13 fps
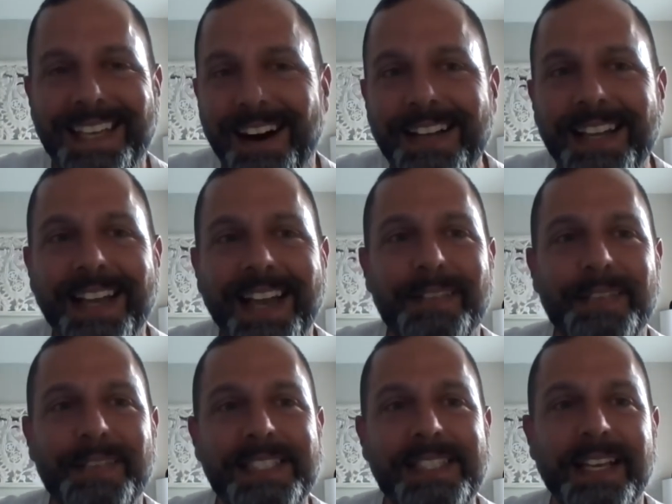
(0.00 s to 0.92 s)

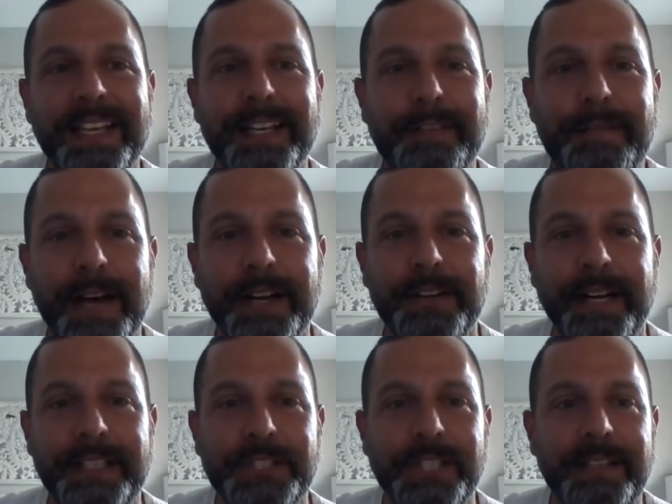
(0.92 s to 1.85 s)
CONCACAF is the
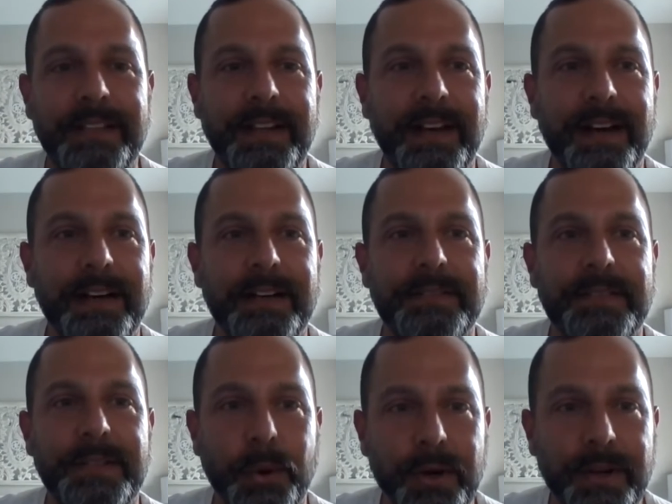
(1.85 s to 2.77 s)
Confederation of
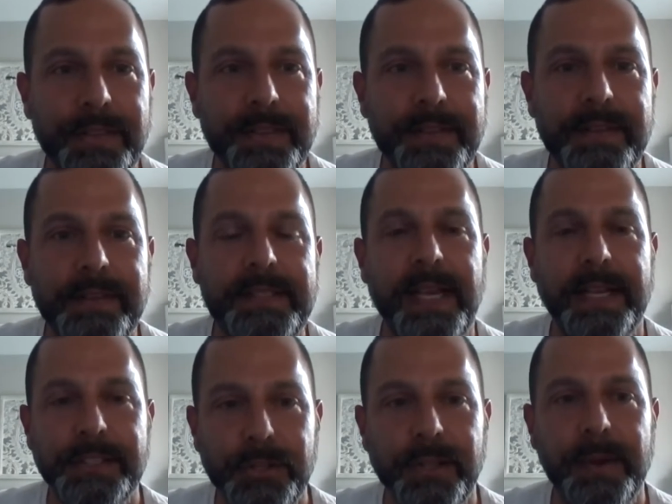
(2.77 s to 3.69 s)
North,
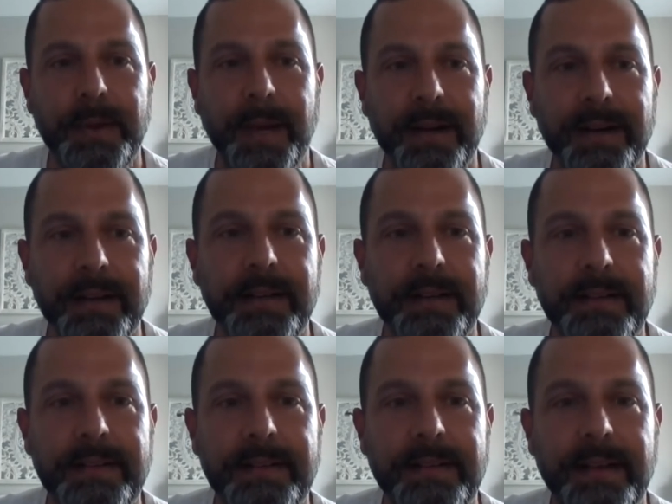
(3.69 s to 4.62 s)
Central
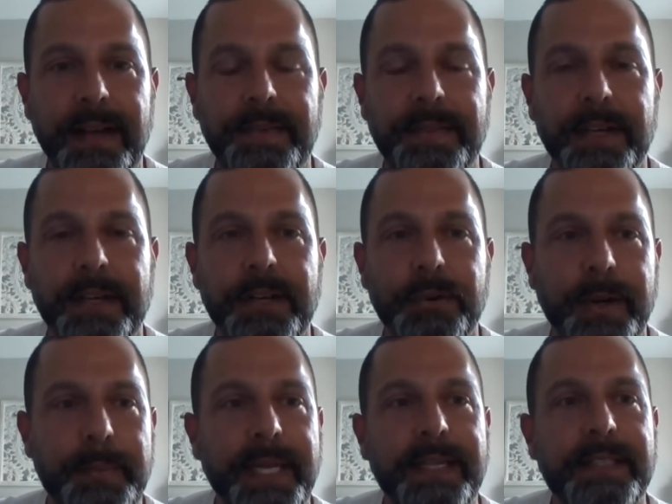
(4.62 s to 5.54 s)
America, and the
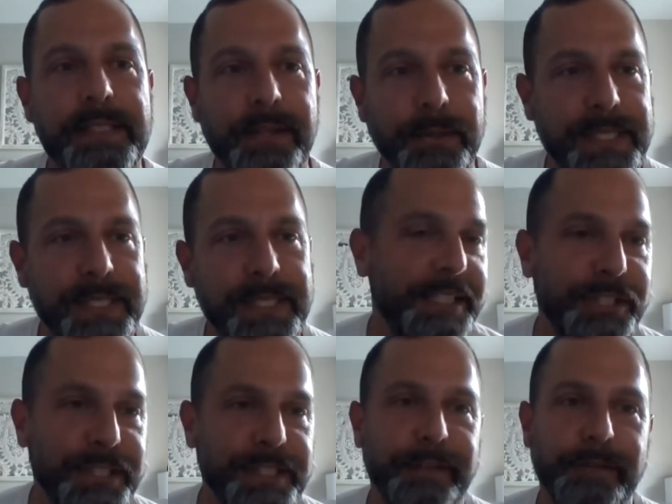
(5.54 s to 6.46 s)
Caribbean
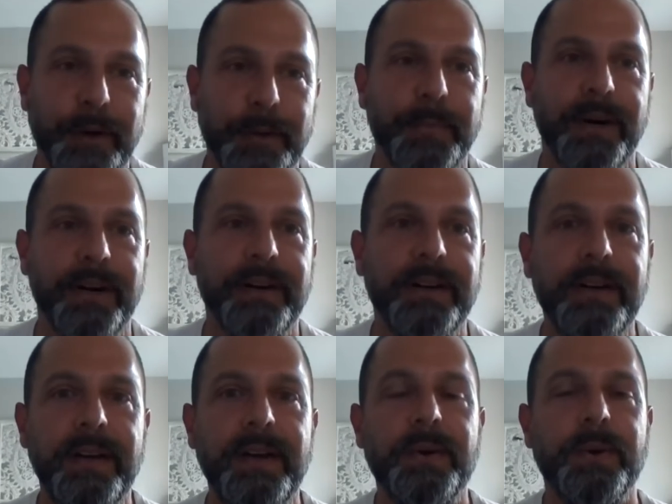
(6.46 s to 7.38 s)
Associations of Football.
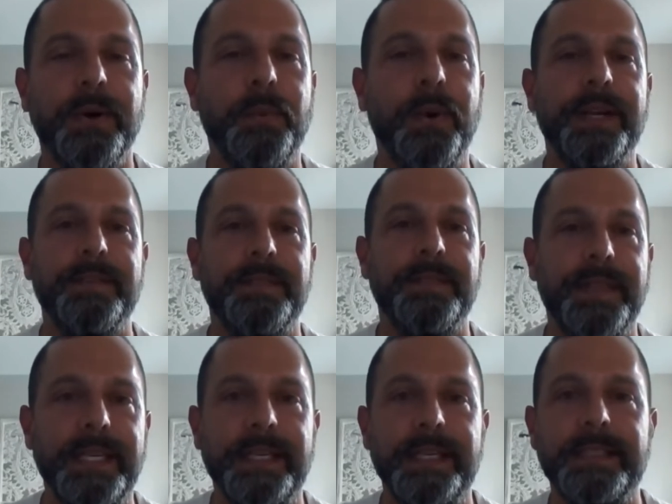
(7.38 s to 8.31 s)
We're one of
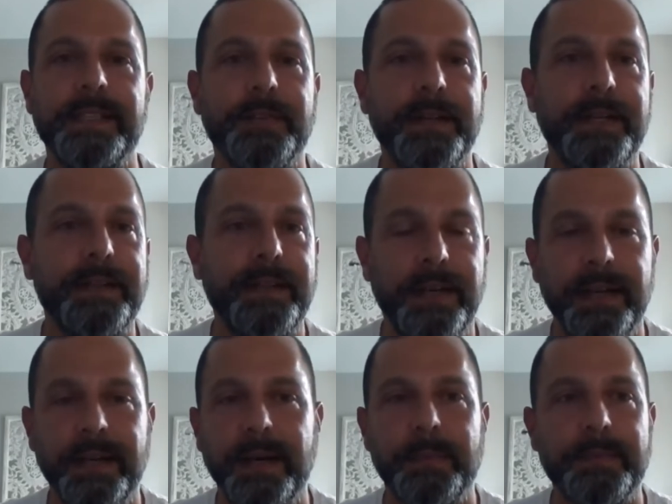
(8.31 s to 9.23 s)
the different,
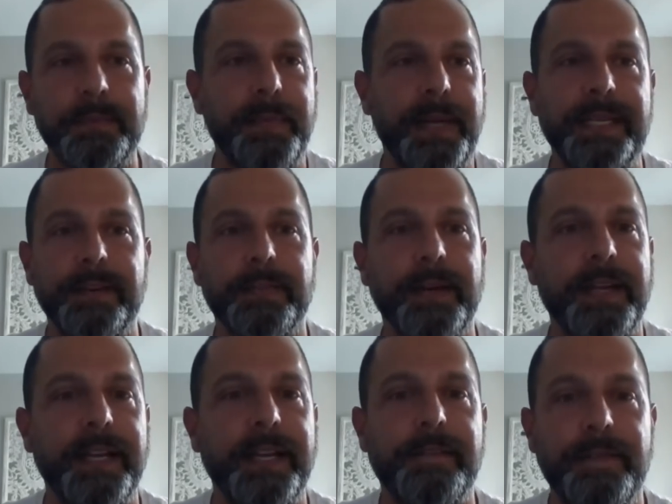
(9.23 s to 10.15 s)
um, many
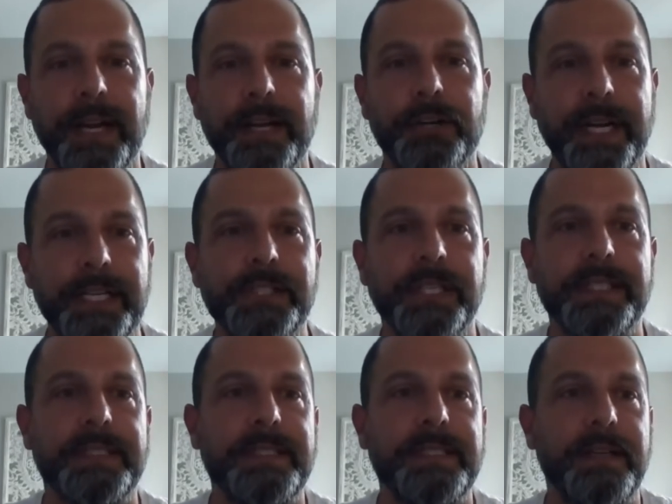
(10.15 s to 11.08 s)
different
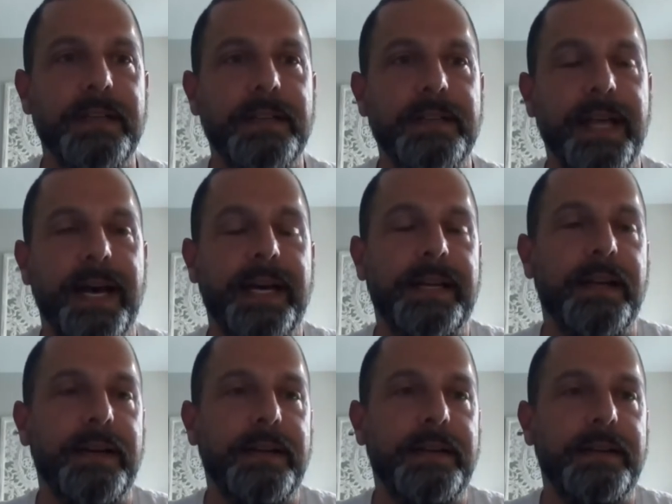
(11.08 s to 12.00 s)
confederations that
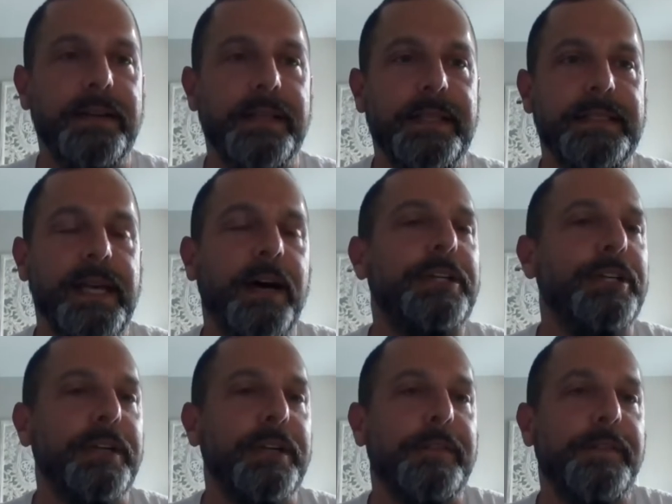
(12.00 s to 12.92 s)
is
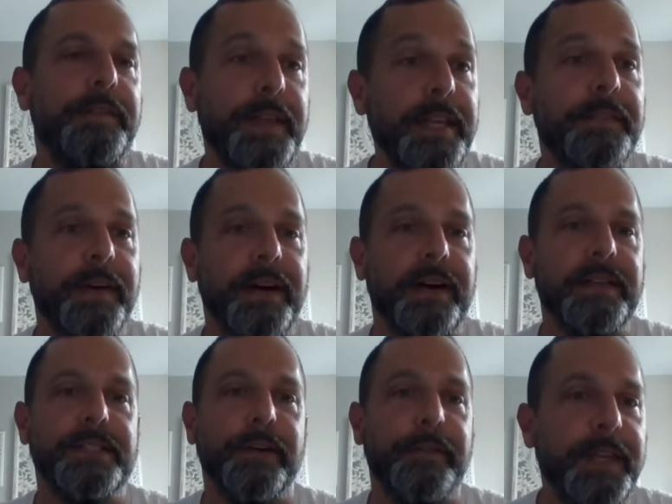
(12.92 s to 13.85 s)
under FIFA.
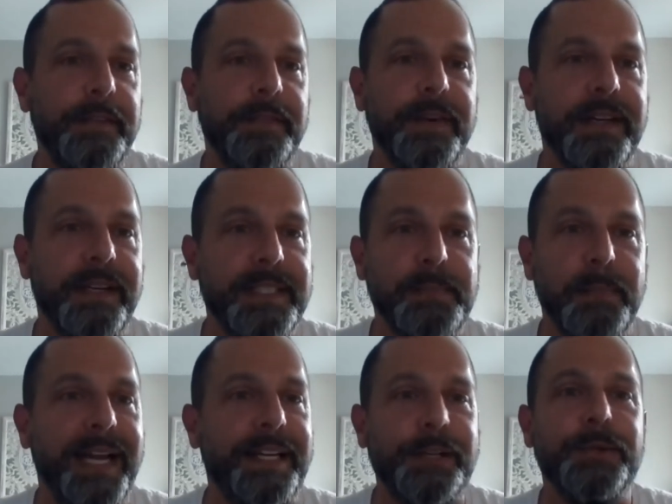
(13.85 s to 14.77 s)
So FIFA is
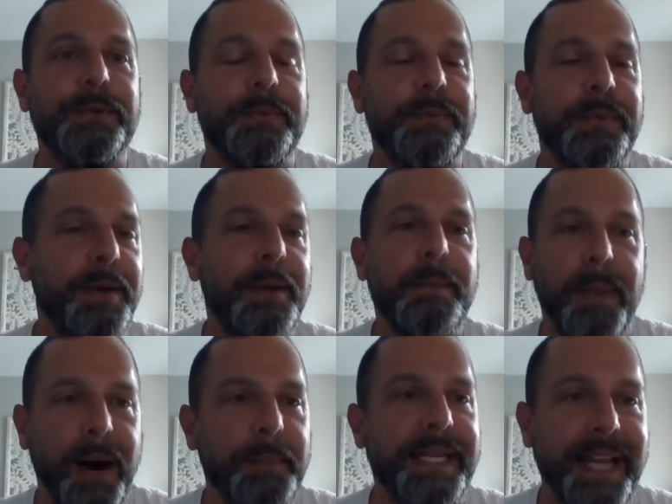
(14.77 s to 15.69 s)
my new
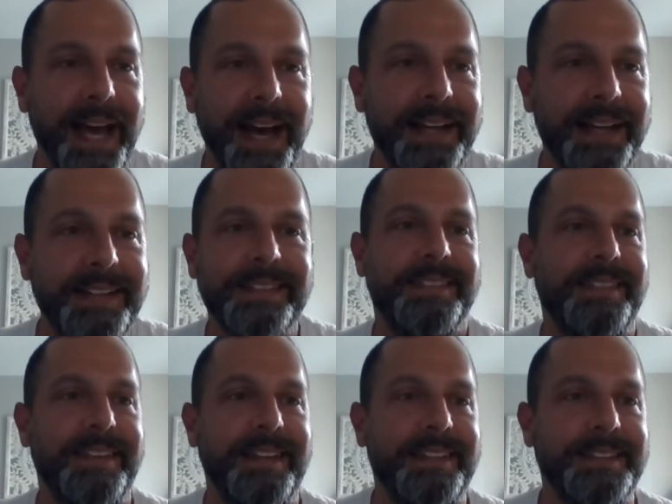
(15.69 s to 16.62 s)
mom and dad
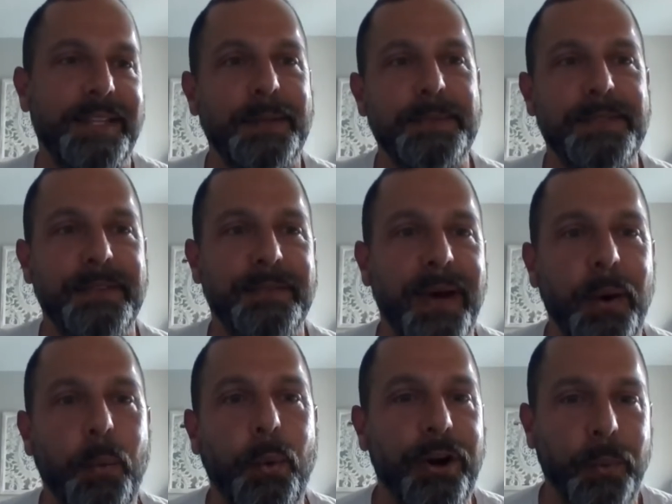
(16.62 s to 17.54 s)
in terms of
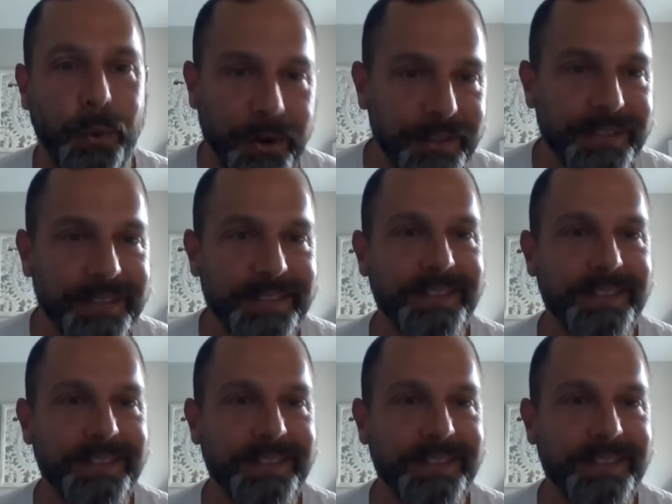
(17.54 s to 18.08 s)
my work world.